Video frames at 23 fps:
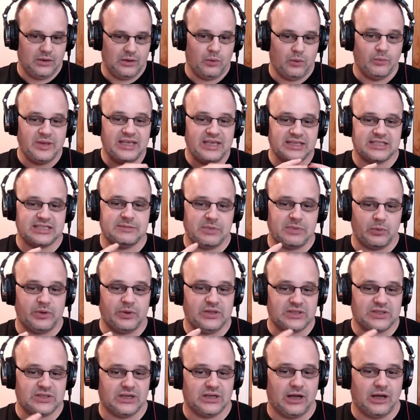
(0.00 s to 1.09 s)
when we get to the bit where
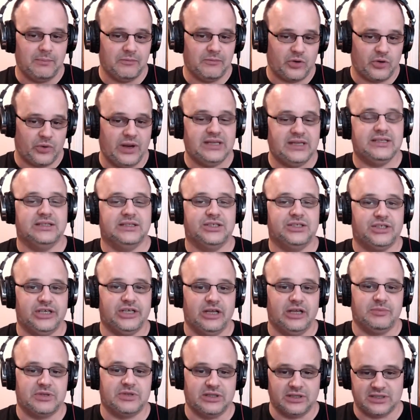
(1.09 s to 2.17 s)
you start creating the
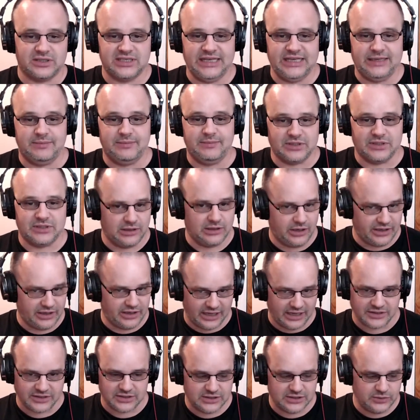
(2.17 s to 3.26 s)
ships and the teams and
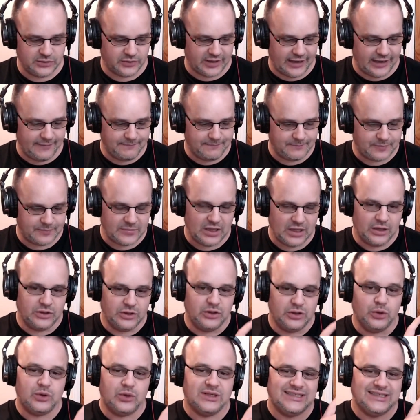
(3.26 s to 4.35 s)
learning how to do that,
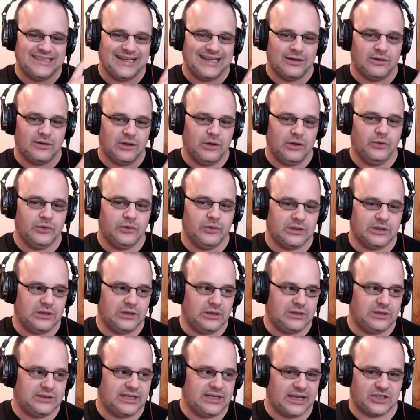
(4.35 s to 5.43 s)
you can download
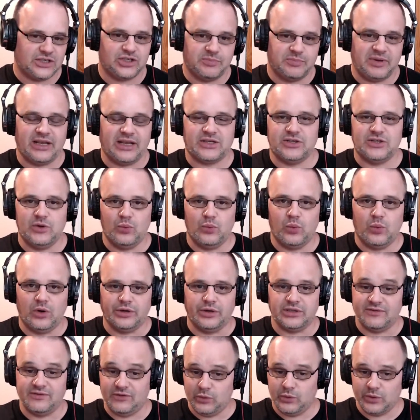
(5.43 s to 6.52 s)
the texture packs you
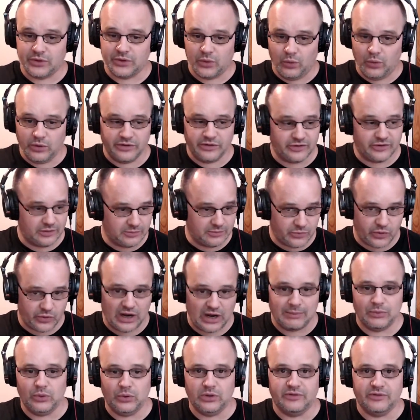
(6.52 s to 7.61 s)
want. If you want all of them,
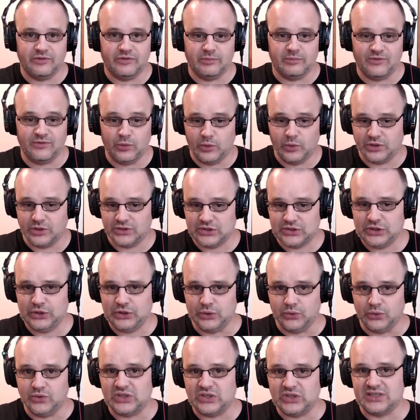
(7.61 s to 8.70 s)
grab all of them. If you want
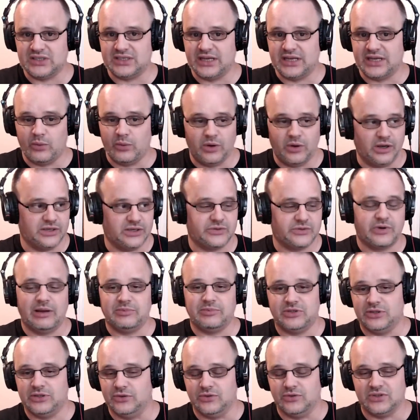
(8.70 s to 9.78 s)
2, just to see how it works,
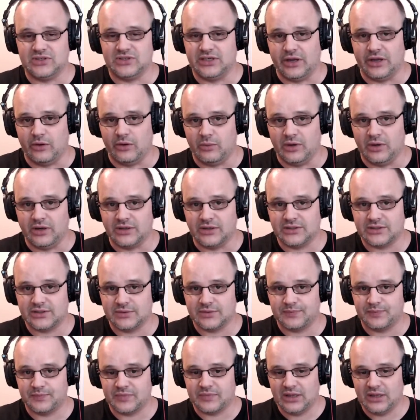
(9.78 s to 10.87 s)
grab 2 to see how it works.